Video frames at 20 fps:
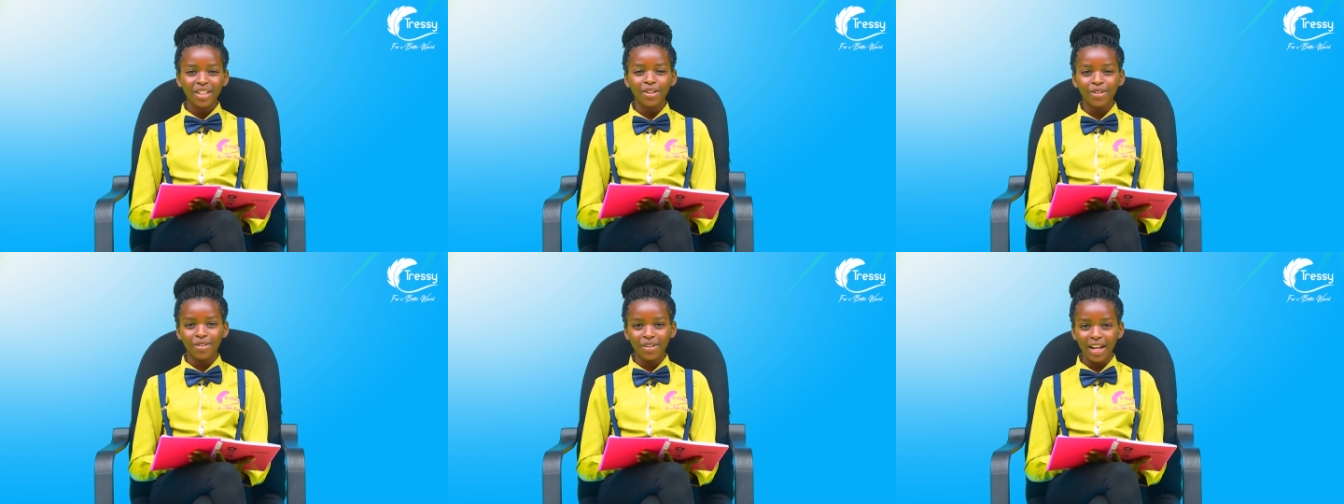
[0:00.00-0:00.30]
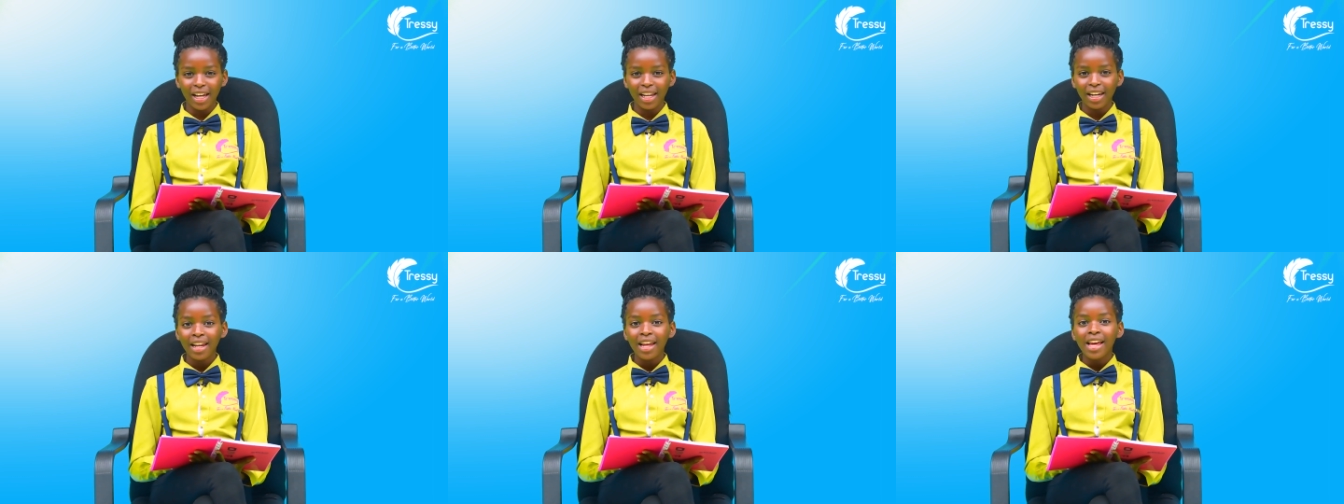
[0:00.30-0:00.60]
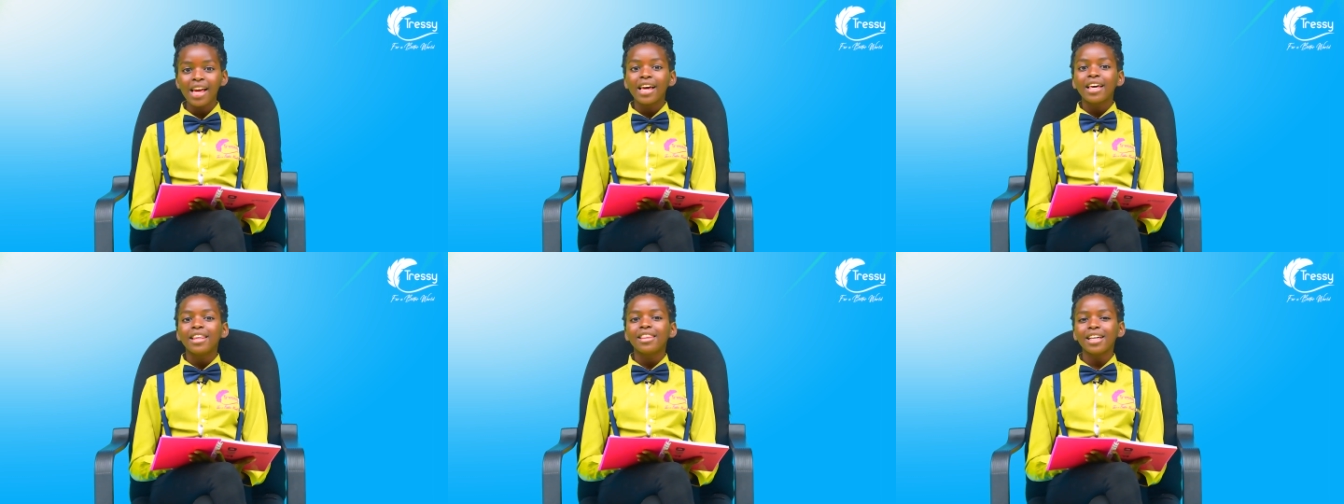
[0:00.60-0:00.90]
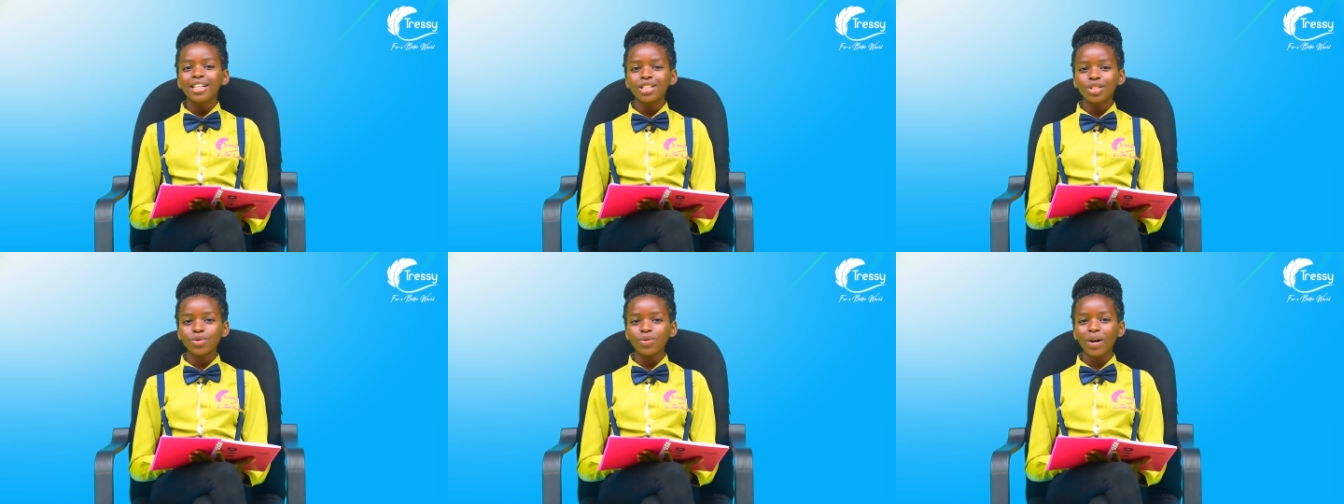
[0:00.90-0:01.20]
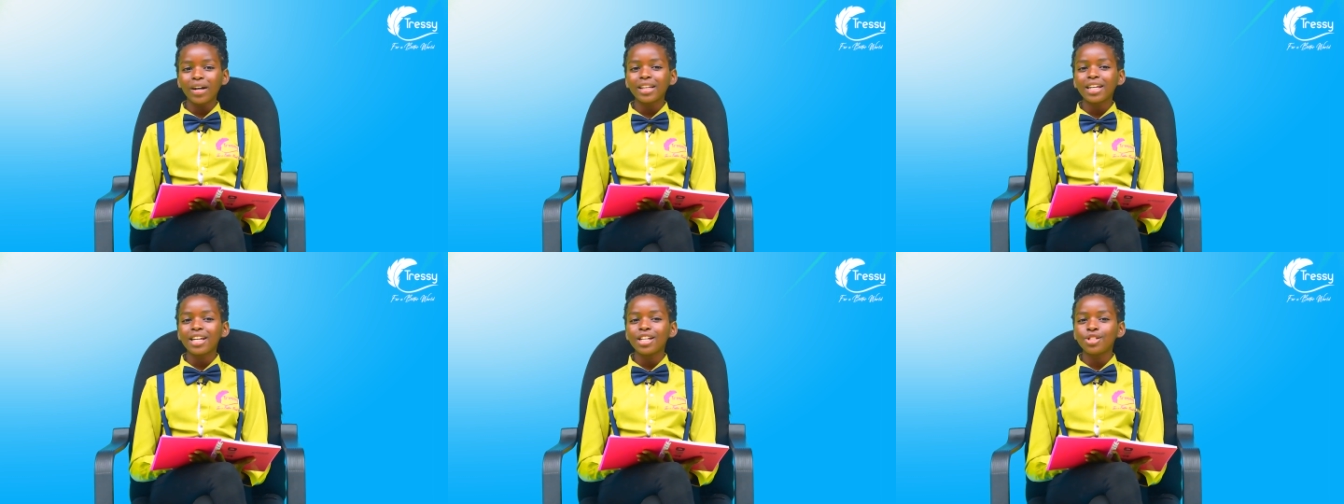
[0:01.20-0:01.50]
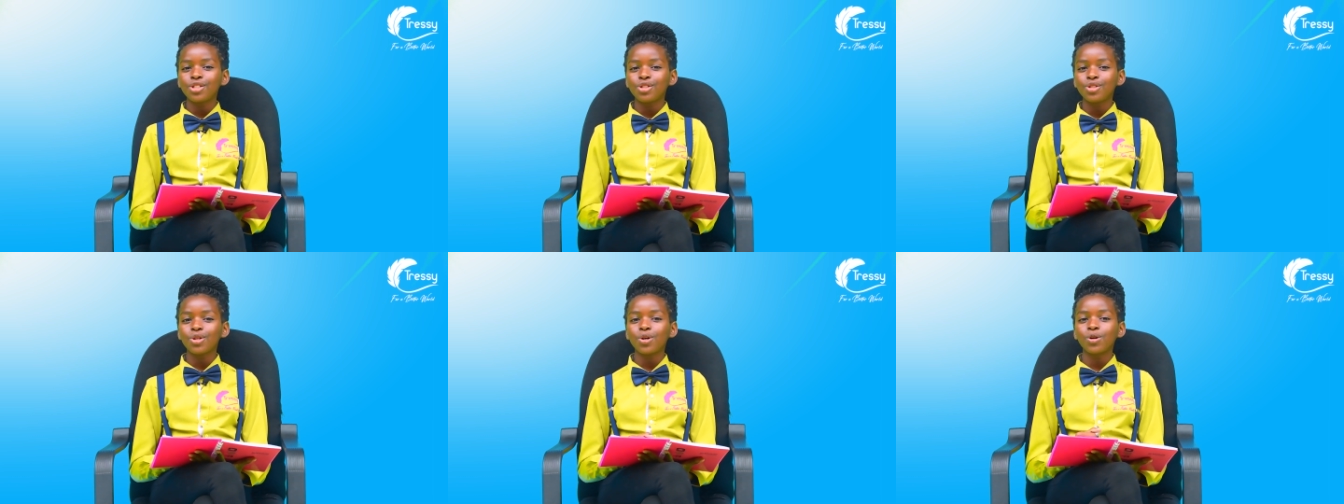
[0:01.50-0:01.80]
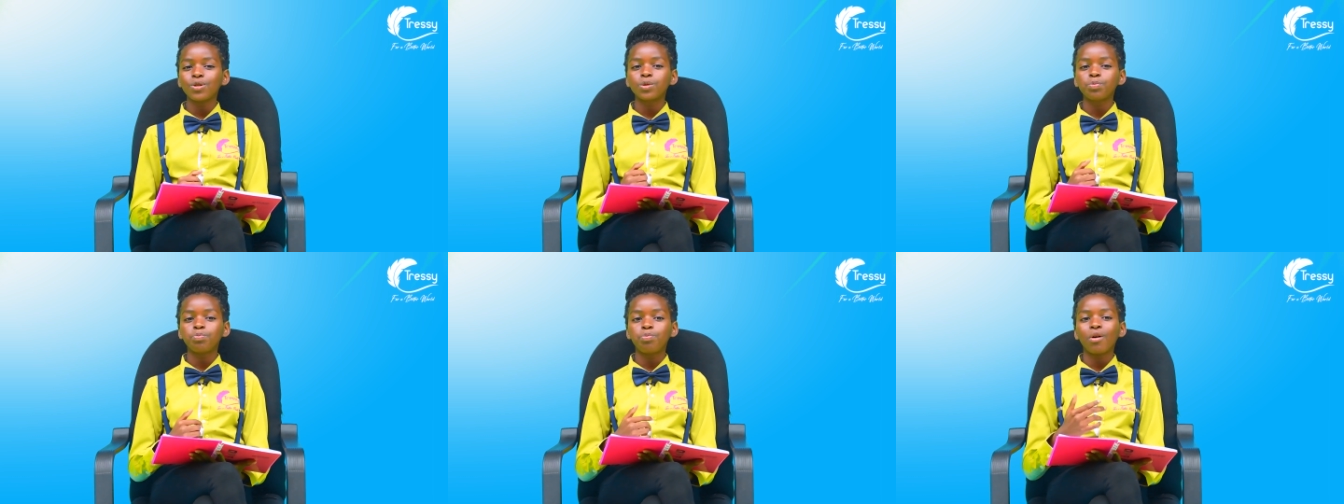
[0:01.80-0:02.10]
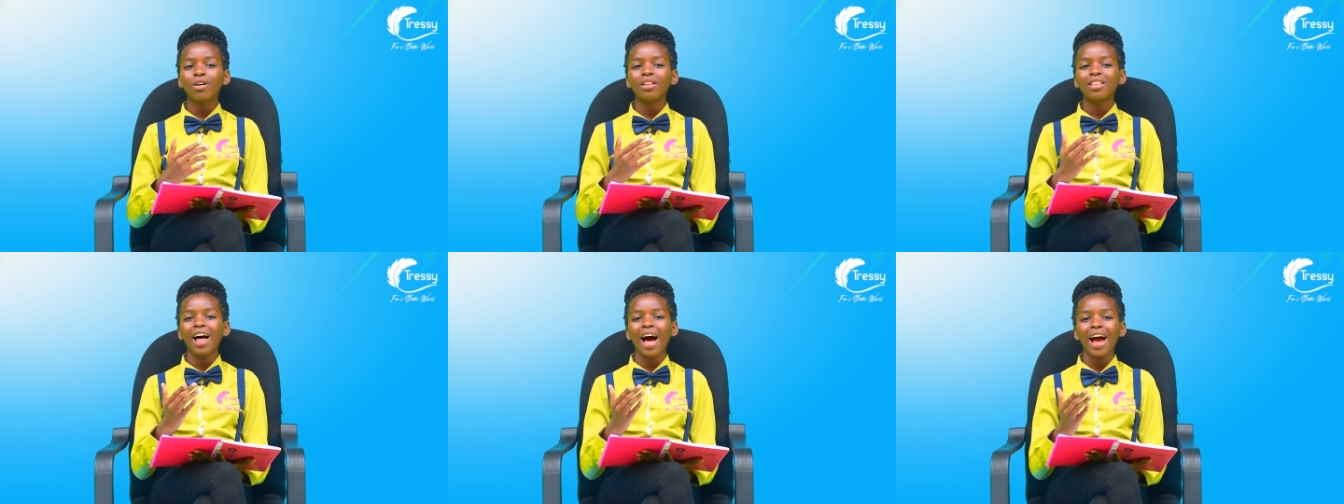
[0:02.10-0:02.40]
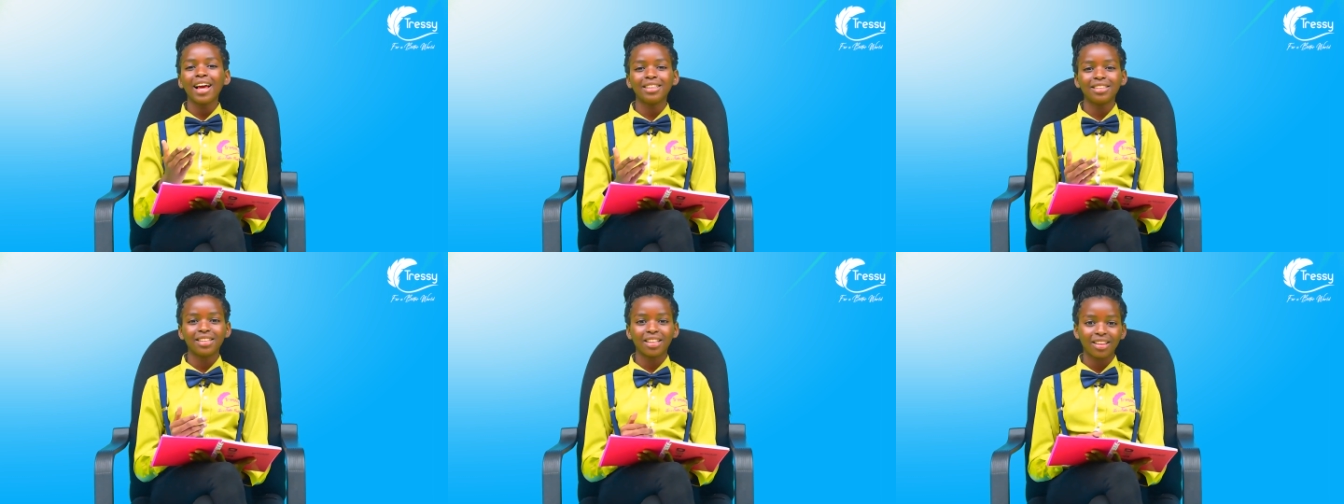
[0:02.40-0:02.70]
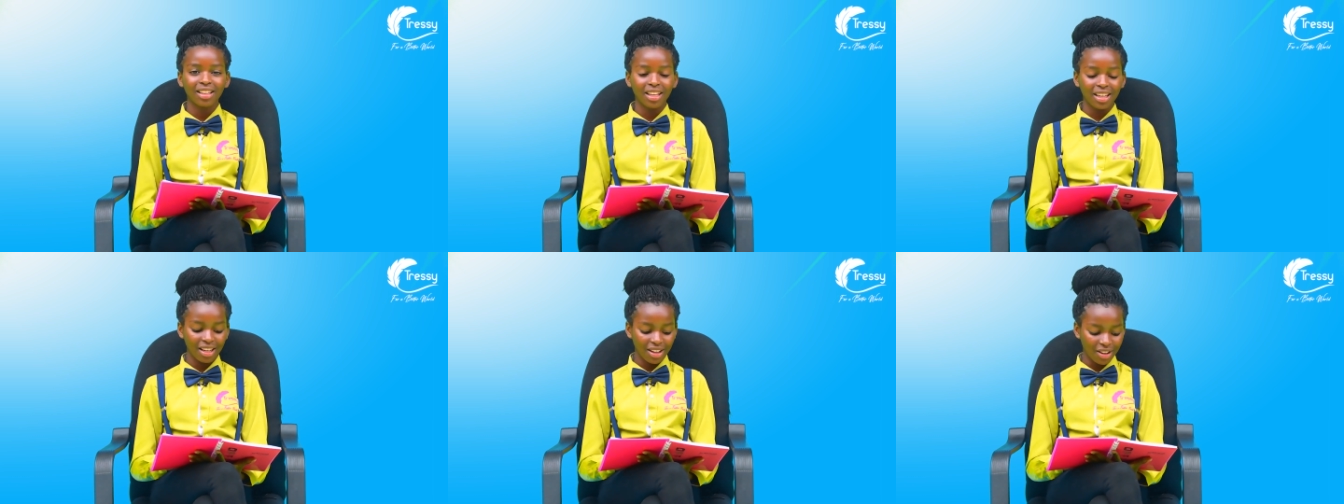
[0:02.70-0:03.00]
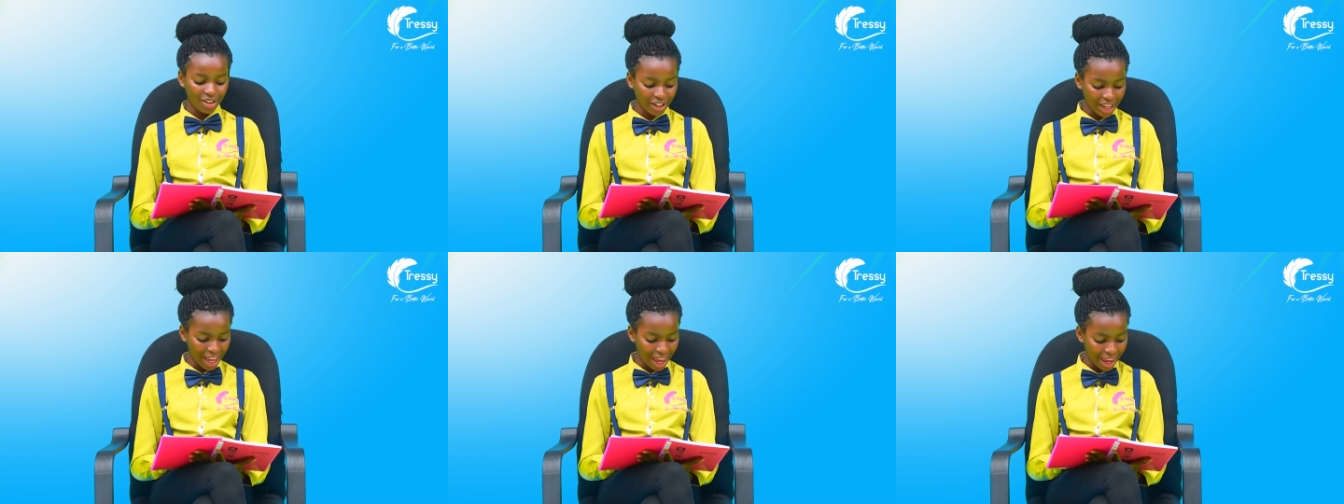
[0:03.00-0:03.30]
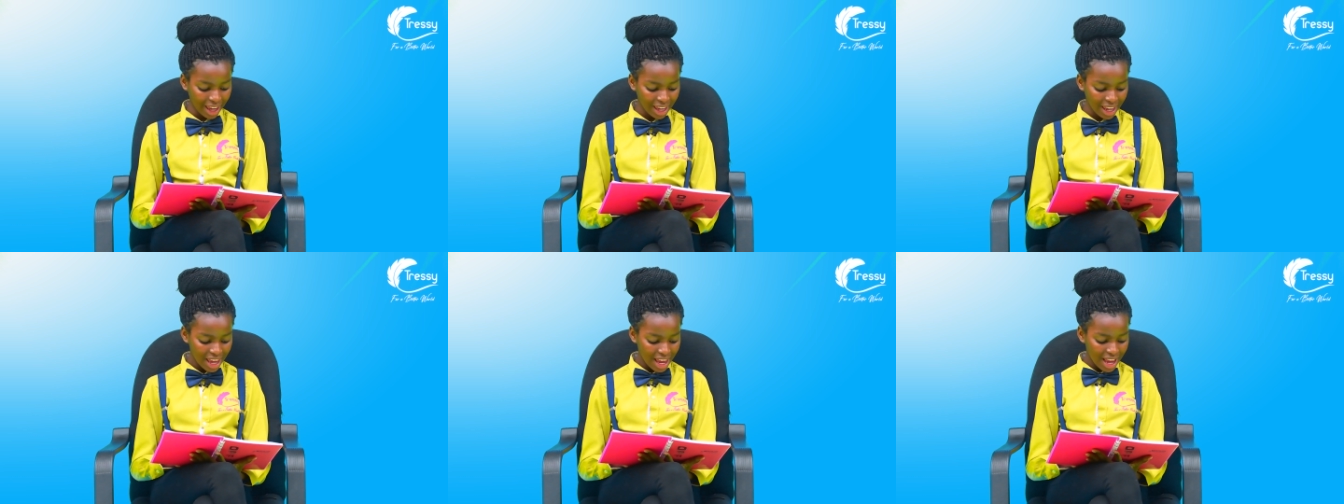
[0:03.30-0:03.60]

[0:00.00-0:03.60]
Great. This one is used politely, okay?